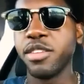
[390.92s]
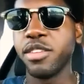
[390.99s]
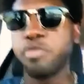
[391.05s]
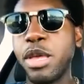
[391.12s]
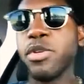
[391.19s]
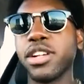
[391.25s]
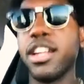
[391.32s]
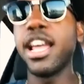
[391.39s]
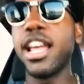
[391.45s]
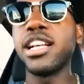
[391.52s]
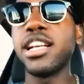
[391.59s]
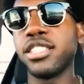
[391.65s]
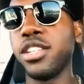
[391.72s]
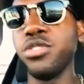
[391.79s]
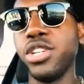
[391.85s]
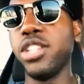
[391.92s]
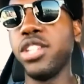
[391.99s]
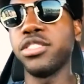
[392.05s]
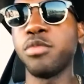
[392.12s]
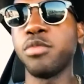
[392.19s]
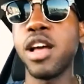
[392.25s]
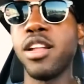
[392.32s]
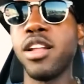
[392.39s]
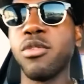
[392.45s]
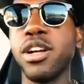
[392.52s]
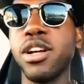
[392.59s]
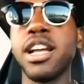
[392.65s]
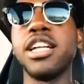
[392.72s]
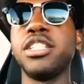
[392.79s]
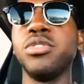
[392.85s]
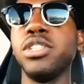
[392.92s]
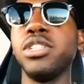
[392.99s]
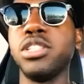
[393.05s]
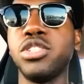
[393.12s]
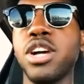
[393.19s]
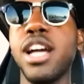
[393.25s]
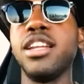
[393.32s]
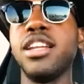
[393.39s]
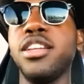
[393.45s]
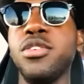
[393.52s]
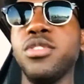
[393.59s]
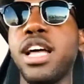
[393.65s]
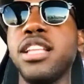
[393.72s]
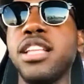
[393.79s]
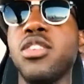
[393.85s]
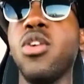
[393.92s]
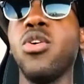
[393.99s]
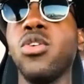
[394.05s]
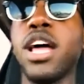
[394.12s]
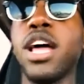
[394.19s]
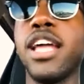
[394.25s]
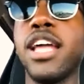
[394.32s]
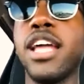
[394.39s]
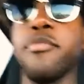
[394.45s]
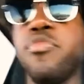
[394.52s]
are going to ask you years from now, like, what got you into trying to do, like, the whole, like,